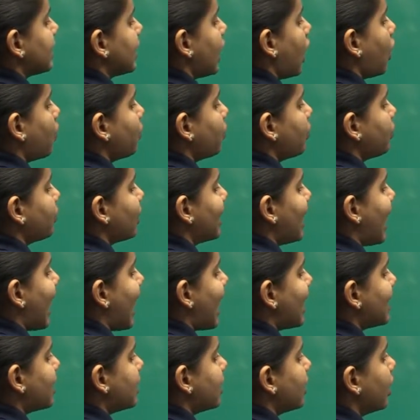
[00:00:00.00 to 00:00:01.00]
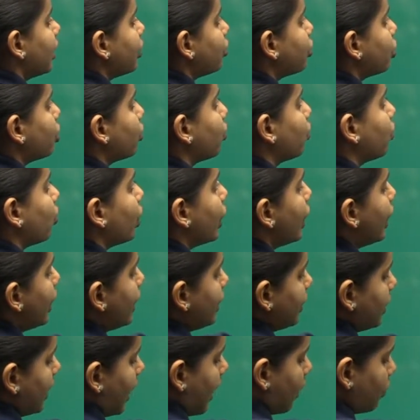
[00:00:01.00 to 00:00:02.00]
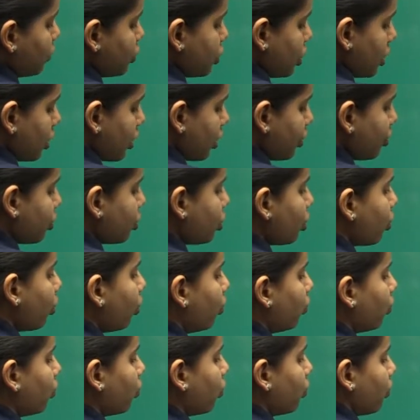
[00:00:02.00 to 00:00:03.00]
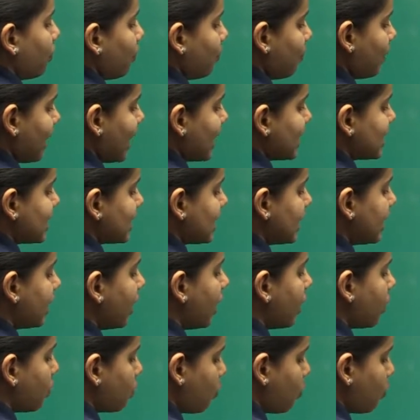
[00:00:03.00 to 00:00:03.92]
Now we will add here 2. Now children, 2 plus here